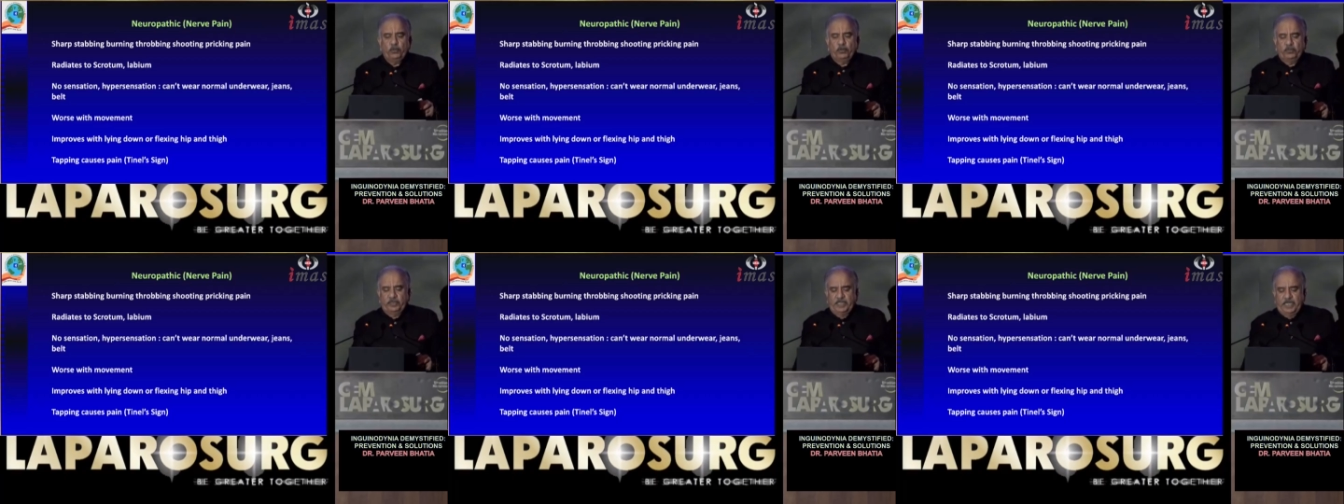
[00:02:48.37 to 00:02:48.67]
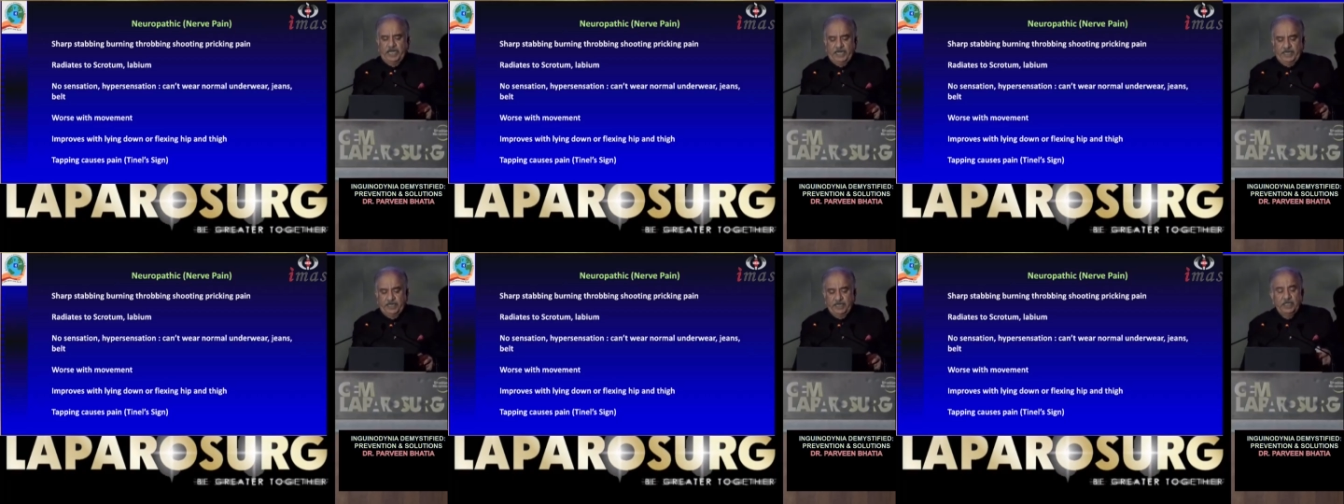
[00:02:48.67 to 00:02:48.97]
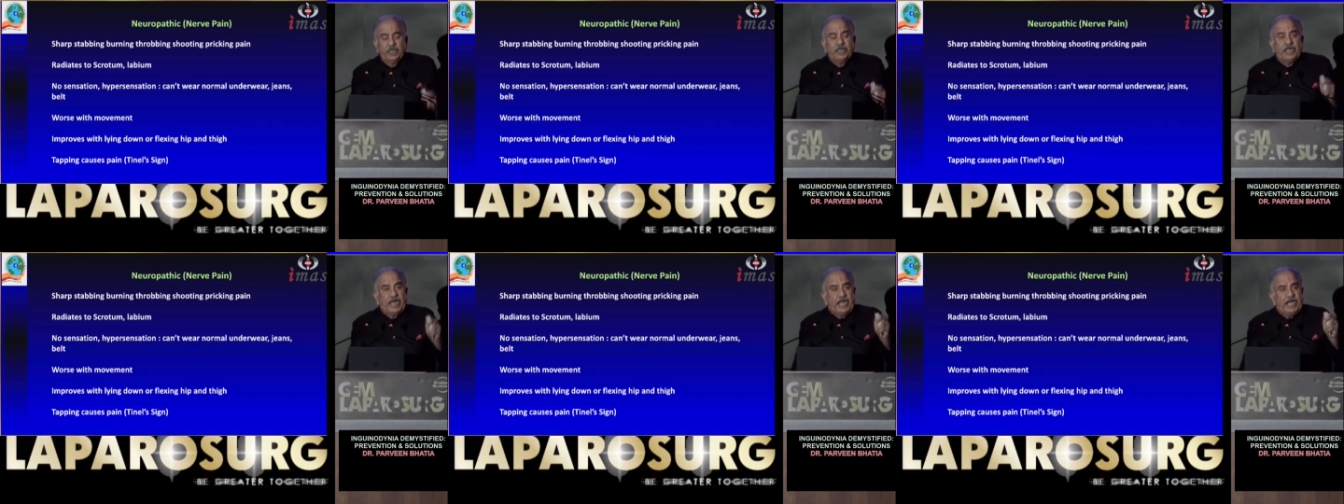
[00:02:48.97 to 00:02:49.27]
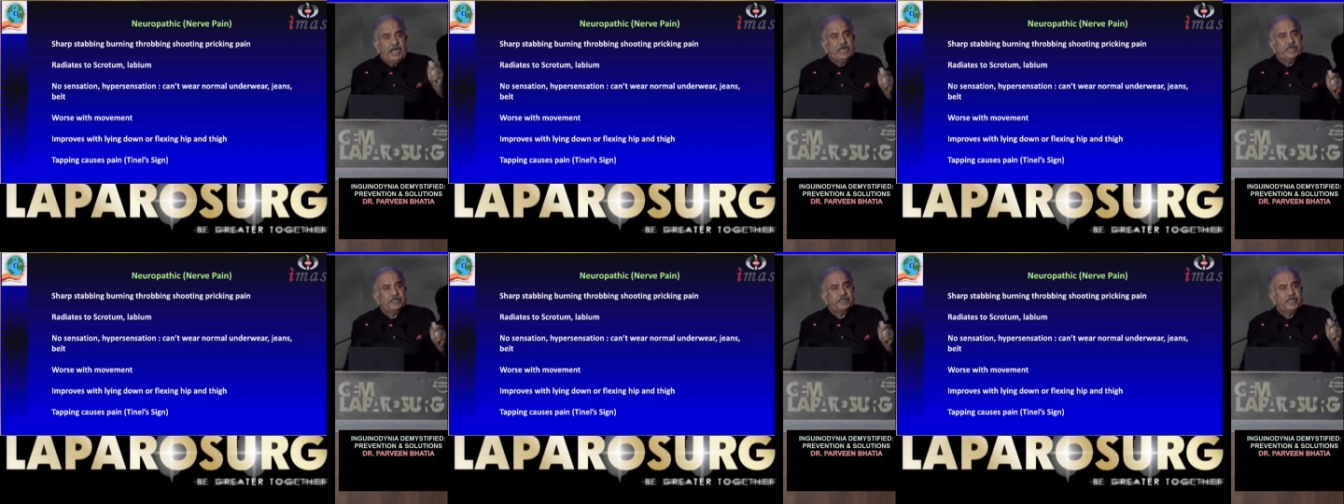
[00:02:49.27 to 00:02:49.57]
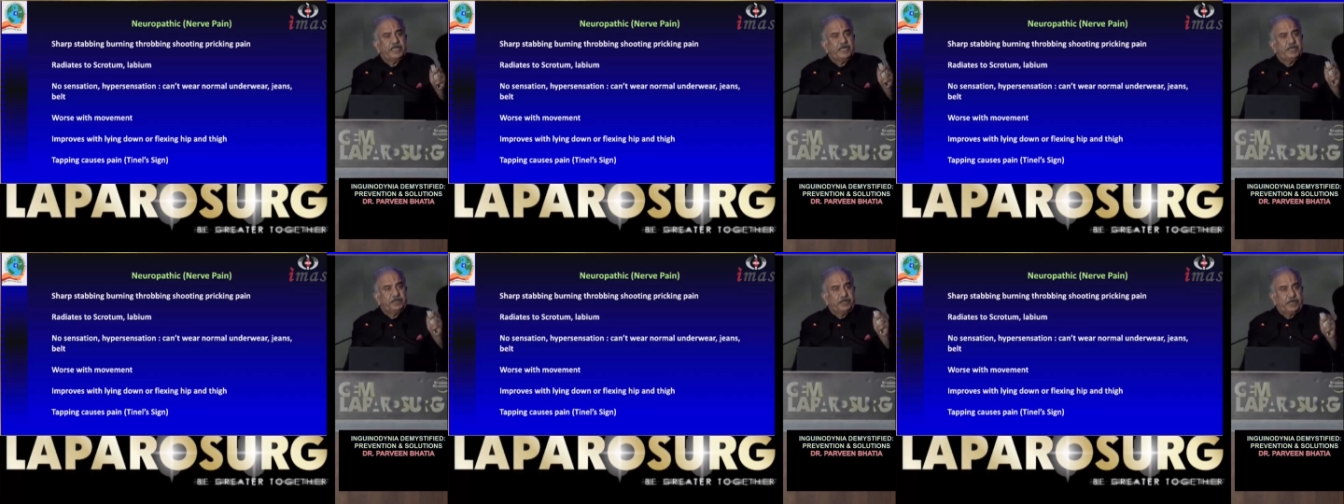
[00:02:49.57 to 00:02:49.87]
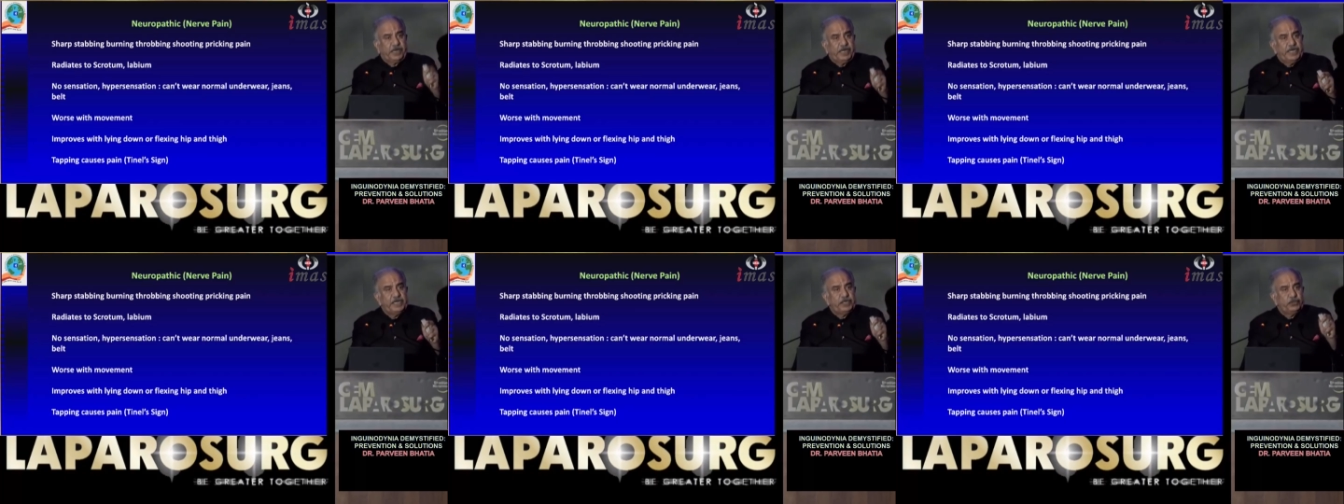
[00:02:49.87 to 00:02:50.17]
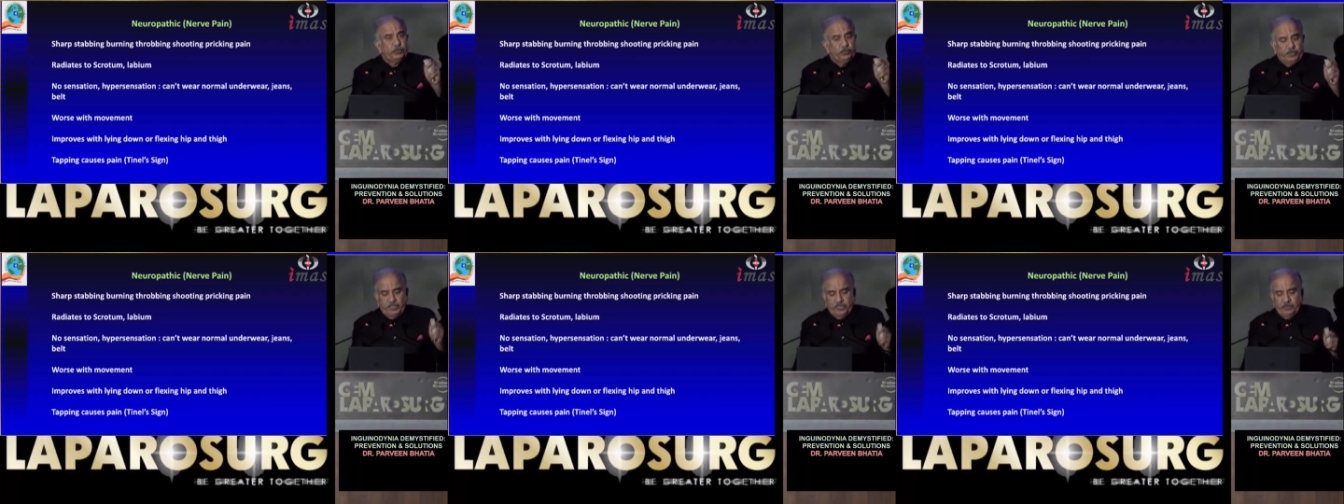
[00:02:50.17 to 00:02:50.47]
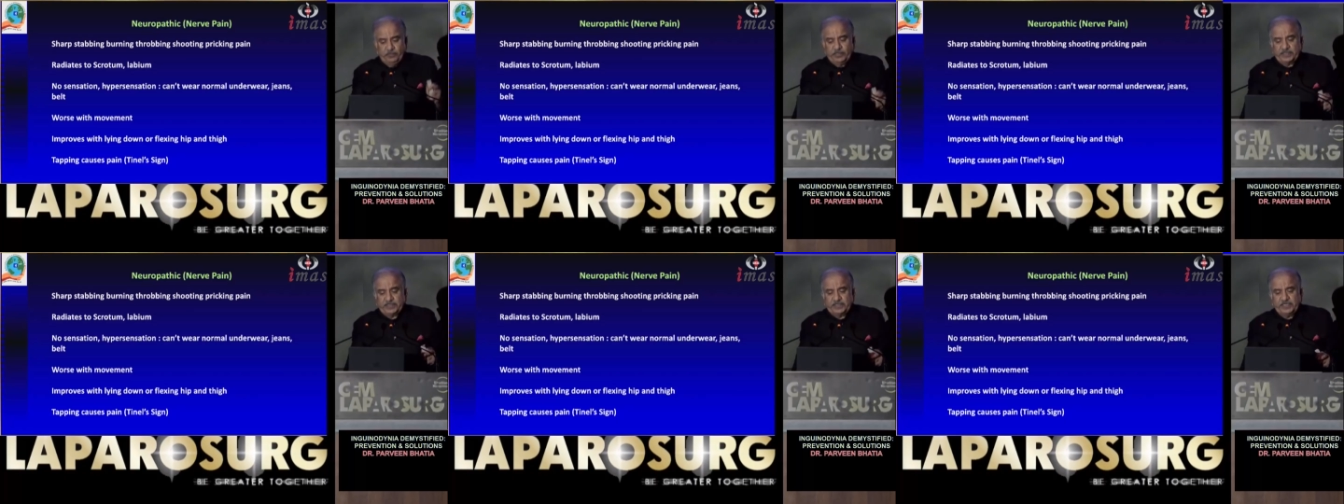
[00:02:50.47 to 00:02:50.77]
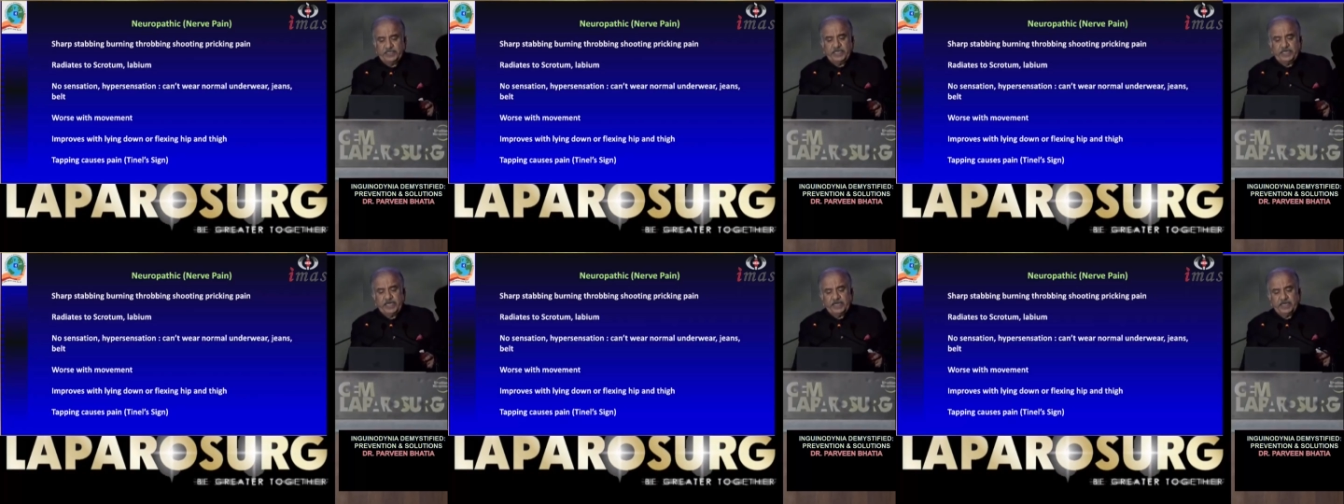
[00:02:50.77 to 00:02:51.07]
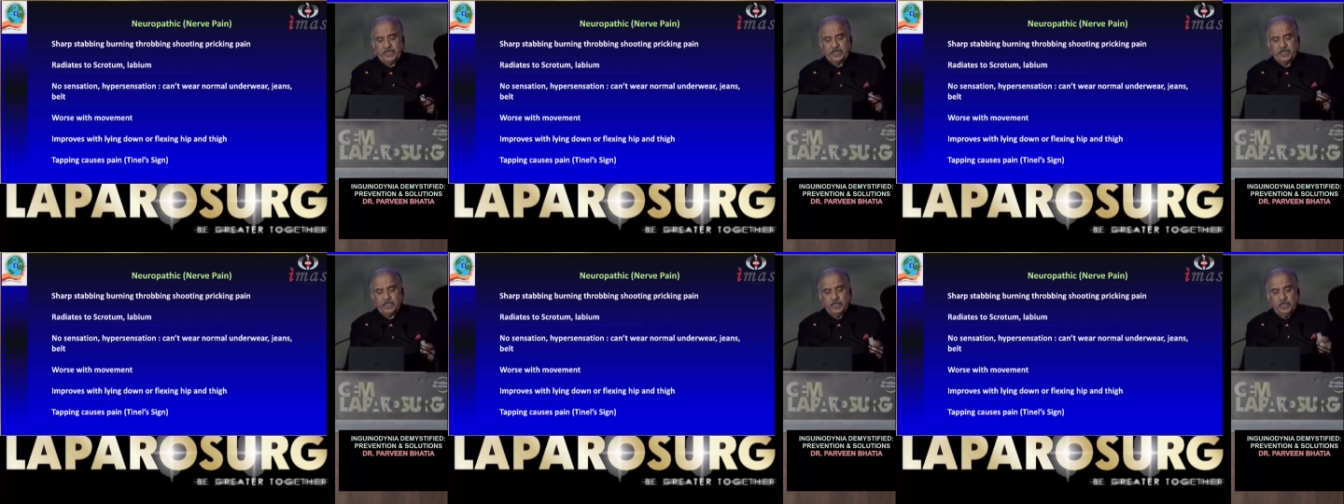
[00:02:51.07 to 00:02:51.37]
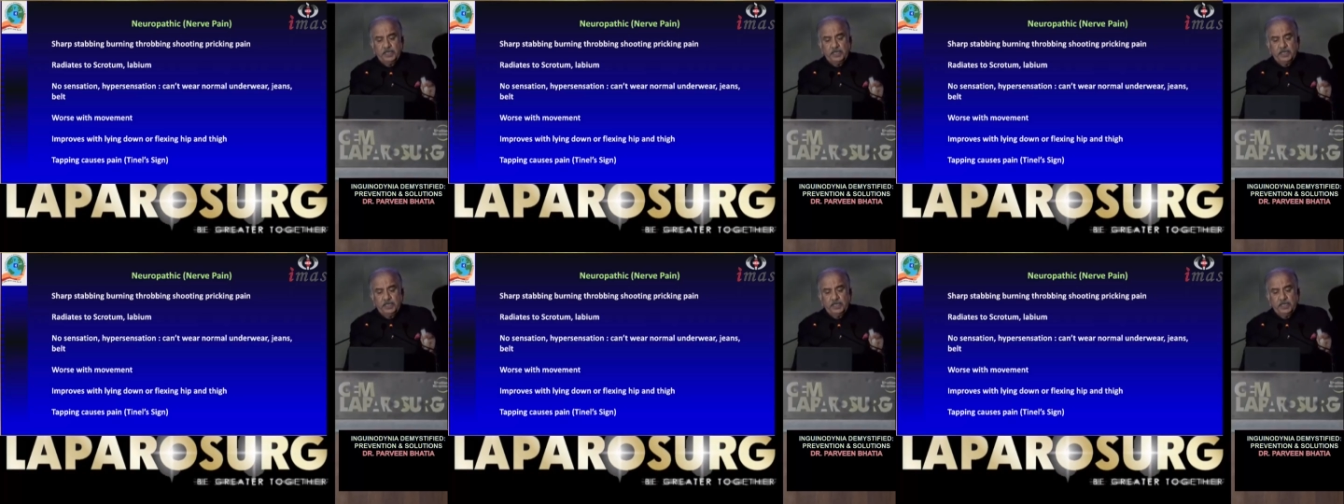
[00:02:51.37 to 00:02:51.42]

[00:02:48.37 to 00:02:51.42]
that and then try to investigate it.